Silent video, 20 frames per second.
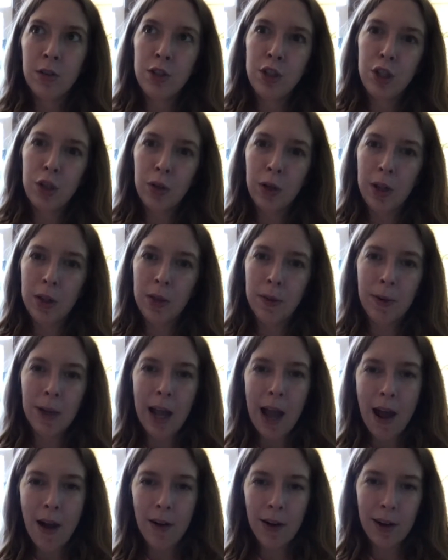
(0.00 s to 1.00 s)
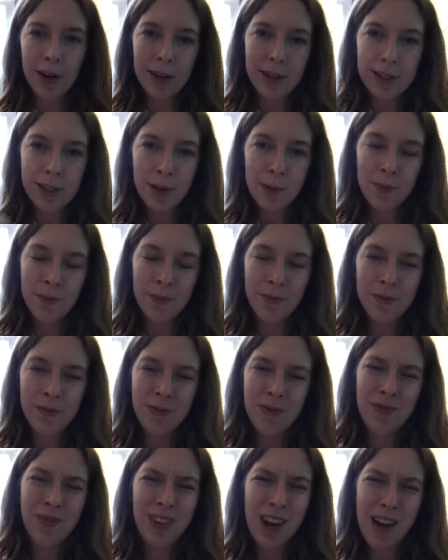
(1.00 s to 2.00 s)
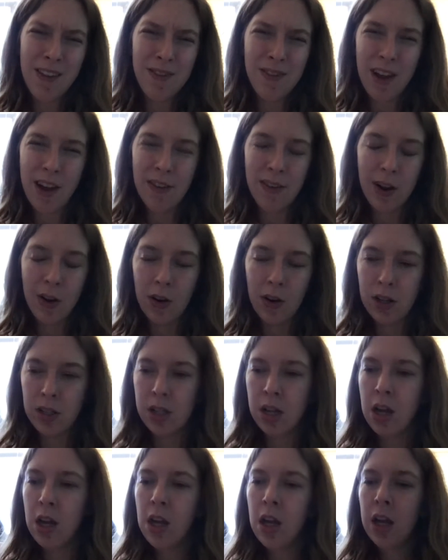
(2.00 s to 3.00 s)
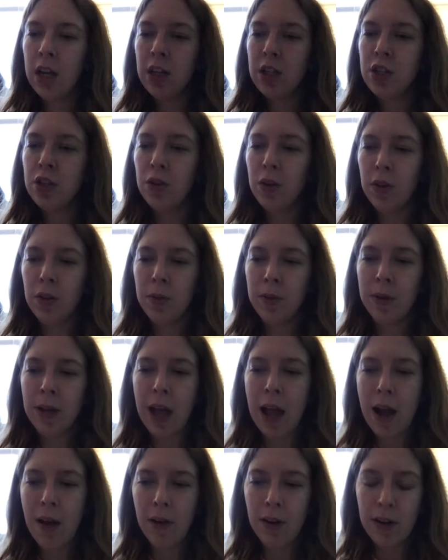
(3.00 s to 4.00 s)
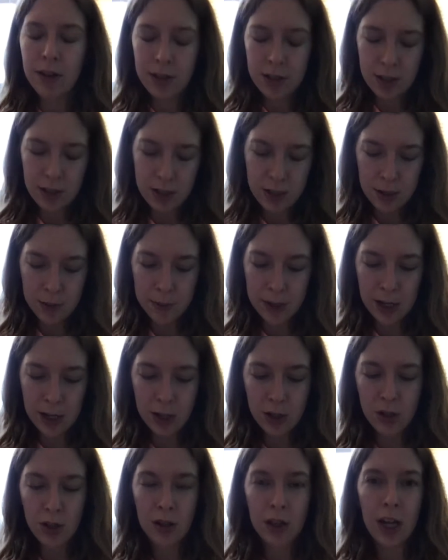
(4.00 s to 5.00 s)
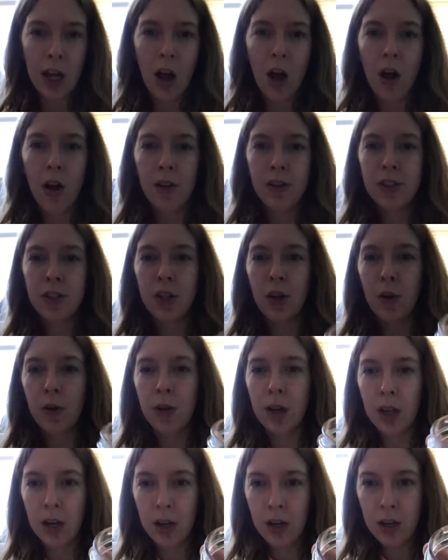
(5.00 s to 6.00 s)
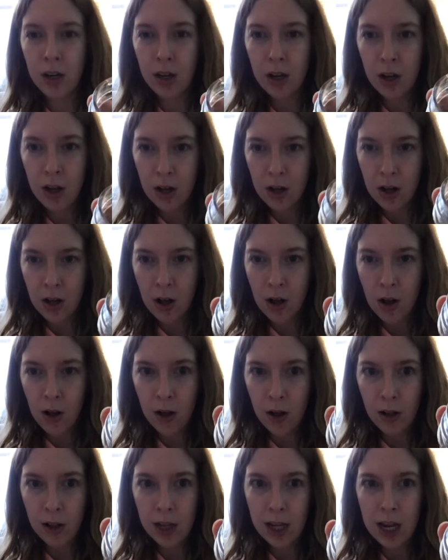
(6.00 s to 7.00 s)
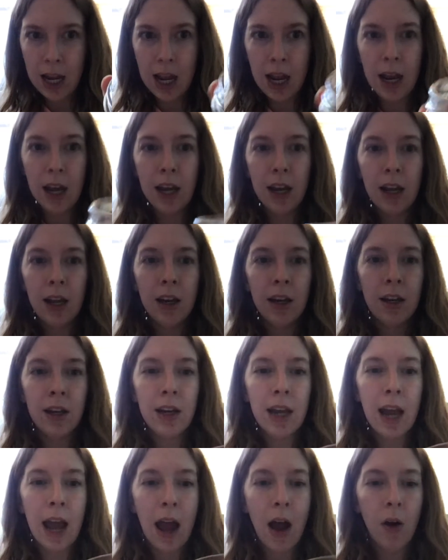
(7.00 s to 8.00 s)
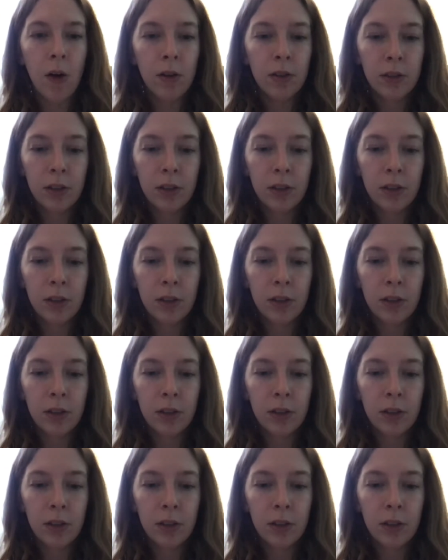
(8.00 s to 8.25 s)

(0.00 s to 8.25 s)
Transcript: or 3 hours, not 5 hours, 2 or 3 hours, just to make sure they all soak it all in. Now,